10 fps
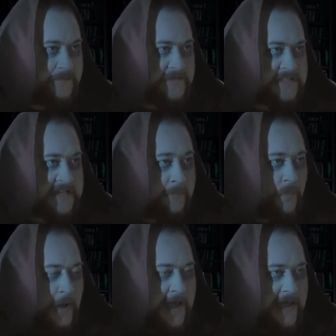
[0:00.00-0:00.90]

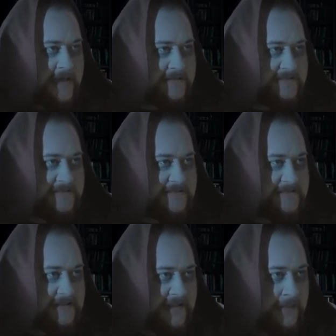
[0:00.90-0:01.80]
Somewhere
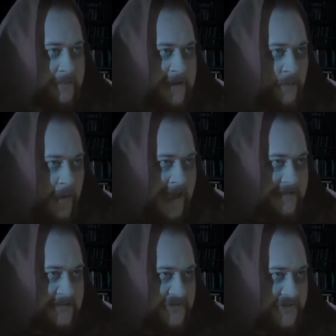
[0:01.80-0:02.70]
in the
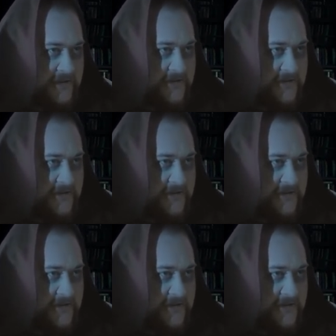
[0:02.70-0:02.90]
Midwest,